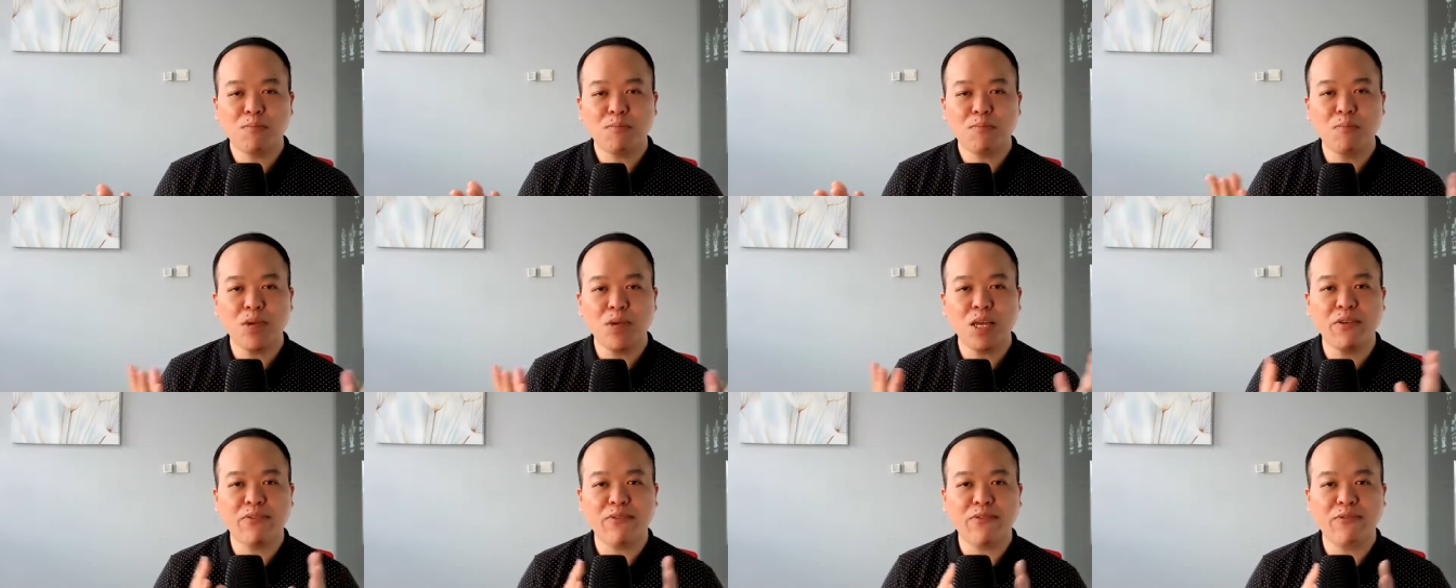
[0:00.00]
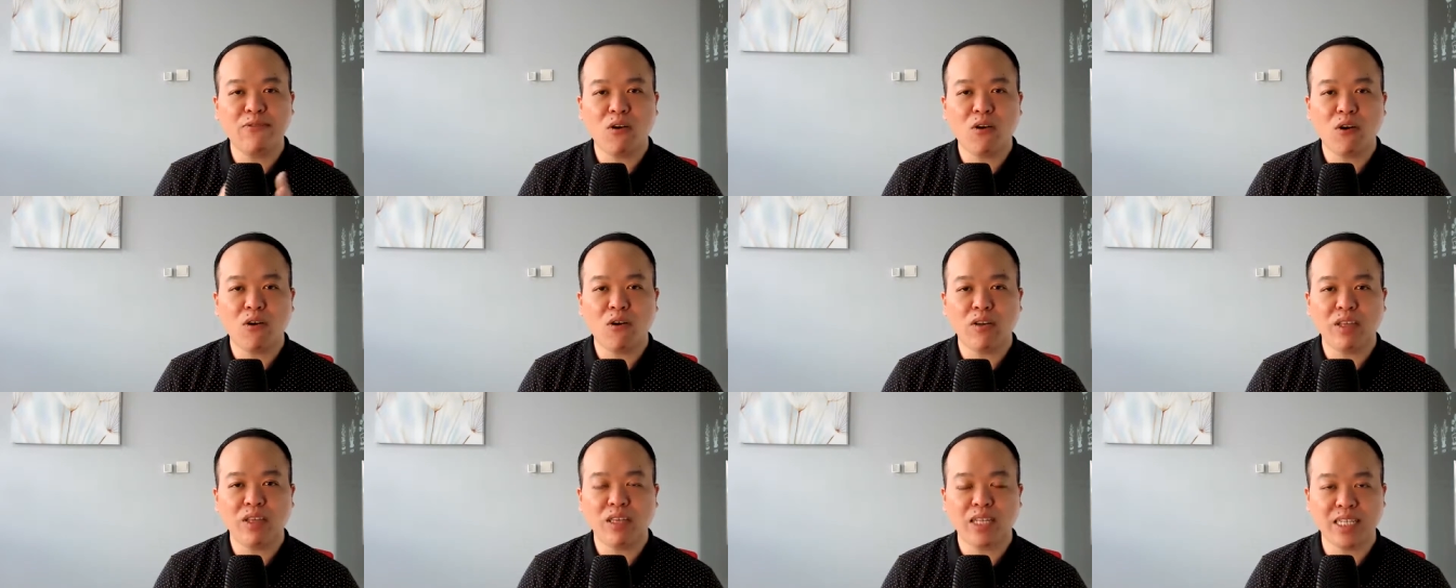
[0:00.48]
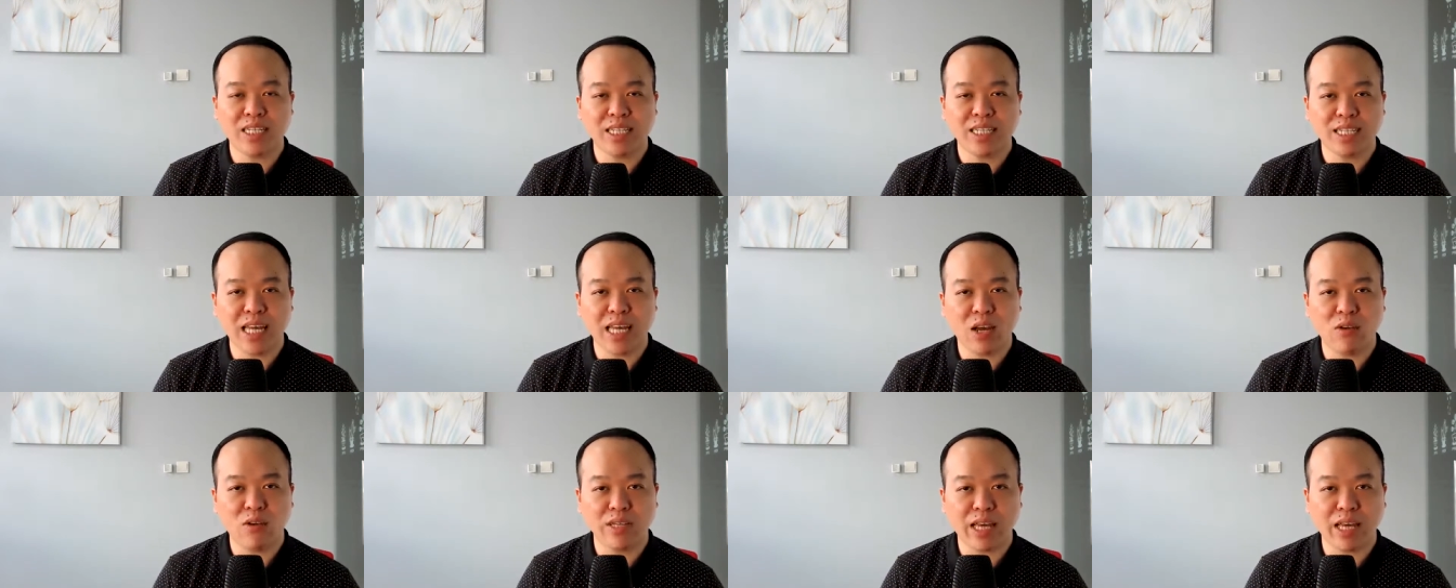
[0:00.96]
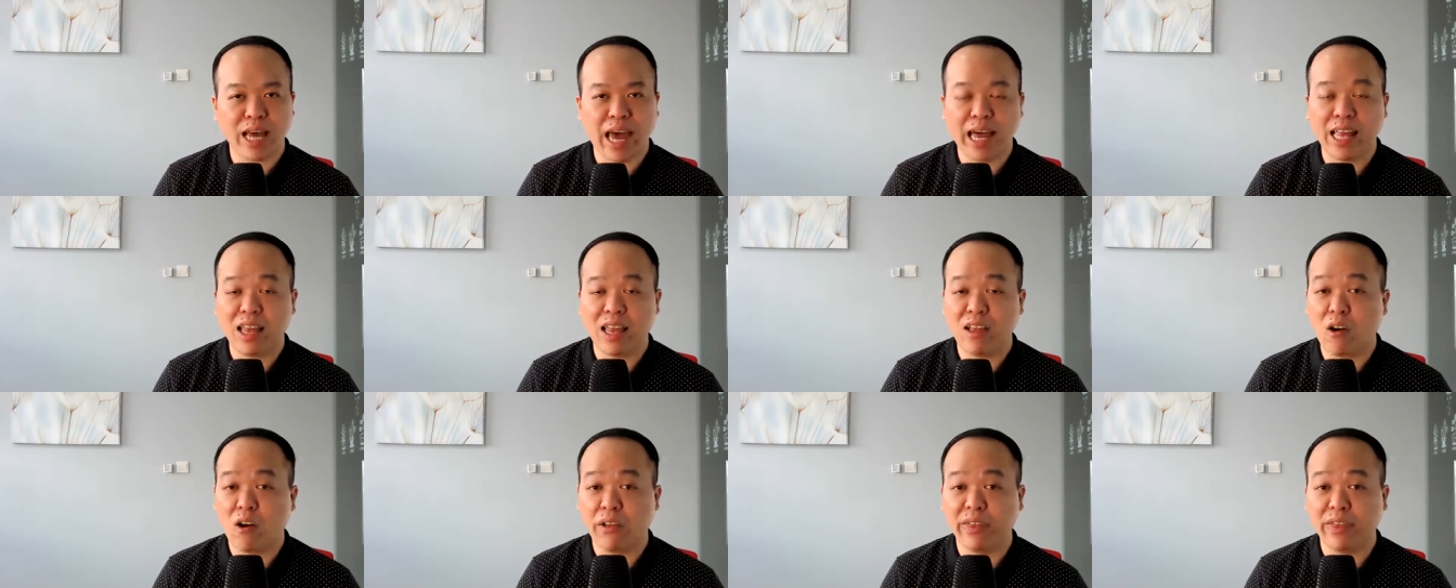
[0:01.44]
before the sales end
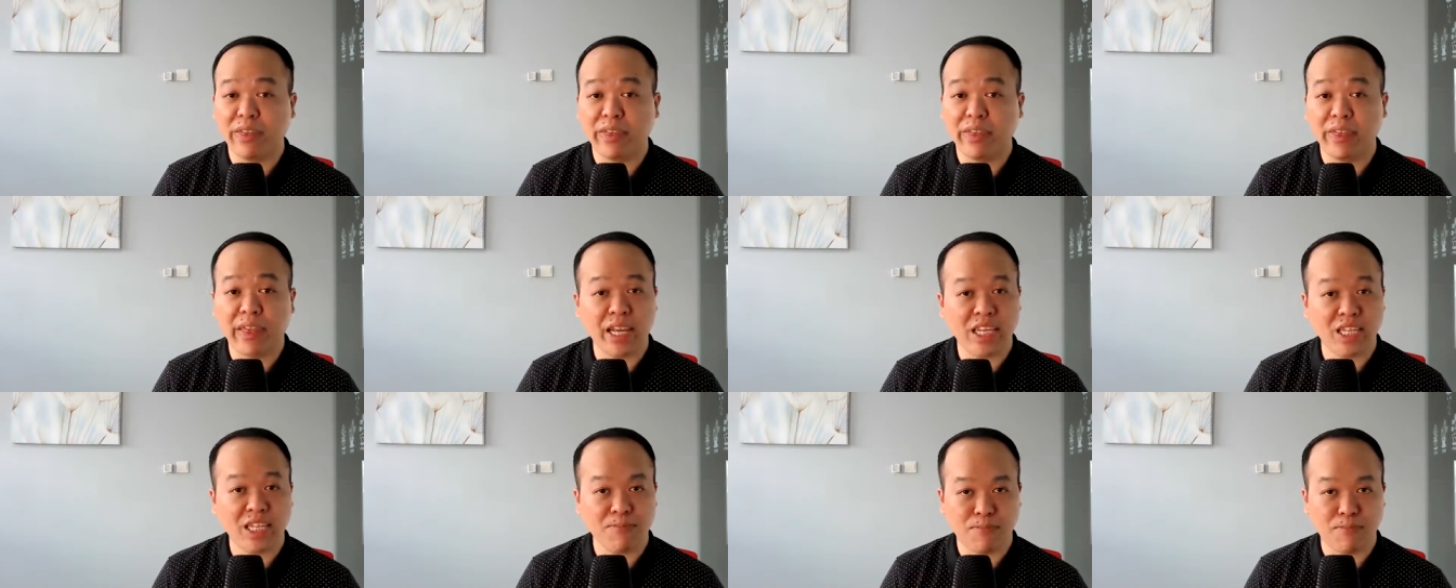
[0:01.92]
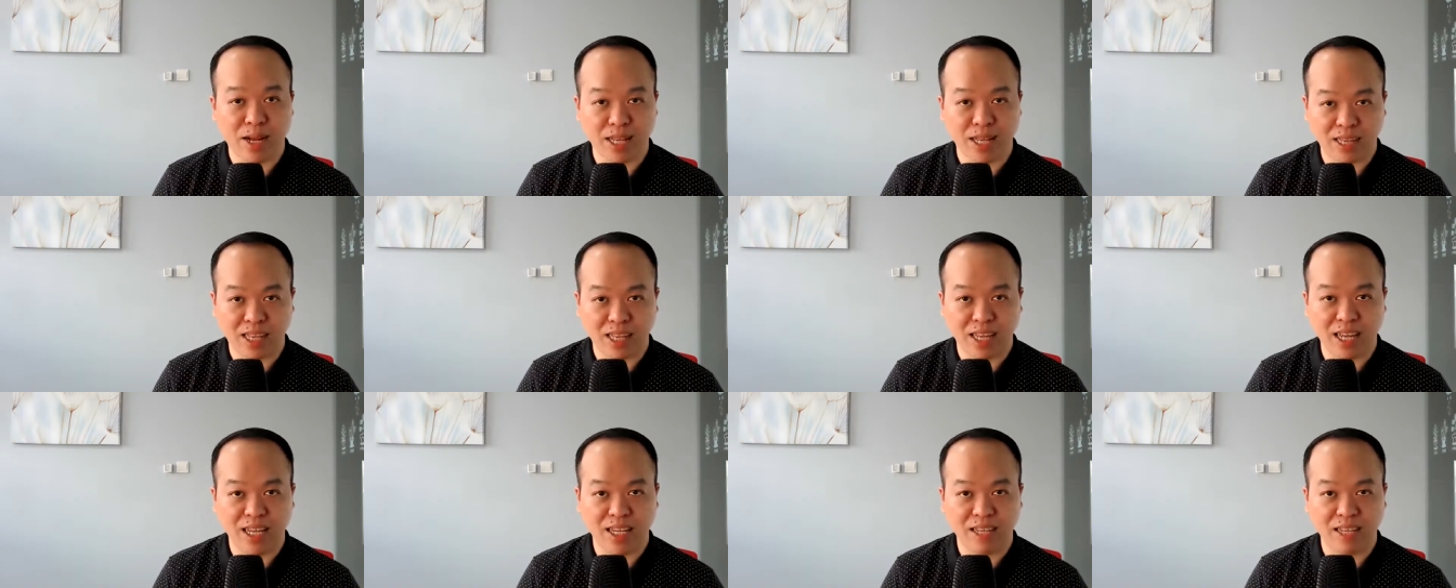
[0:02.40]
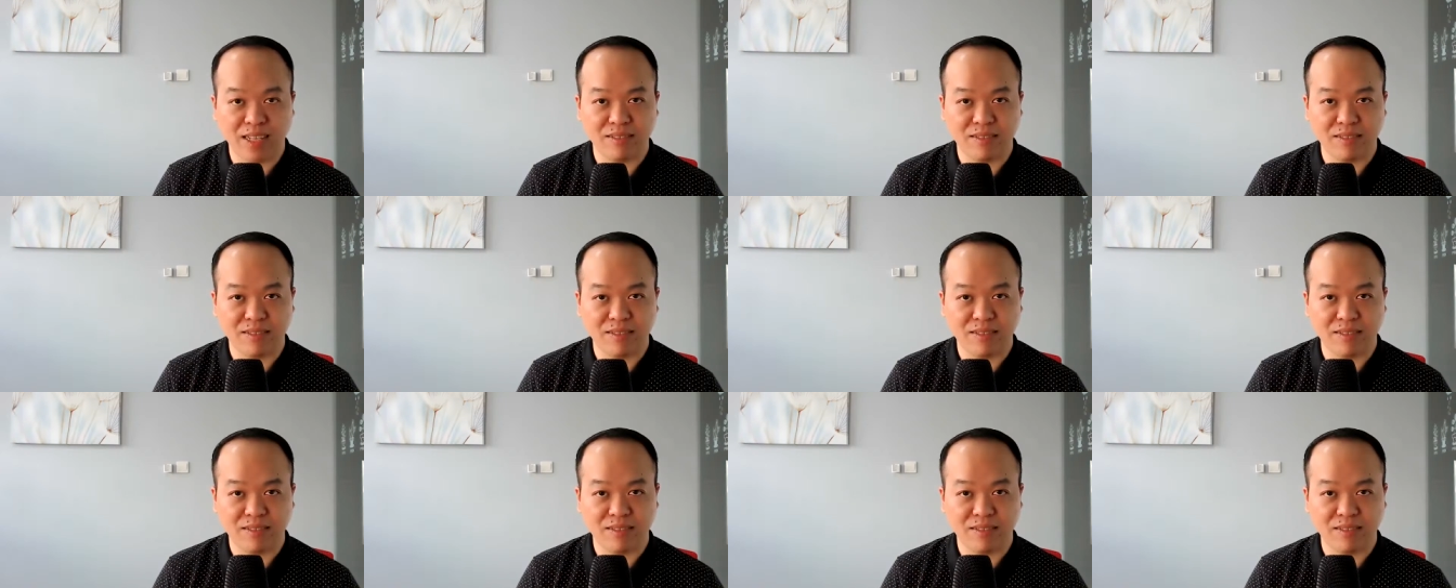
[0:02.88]
on next Monday.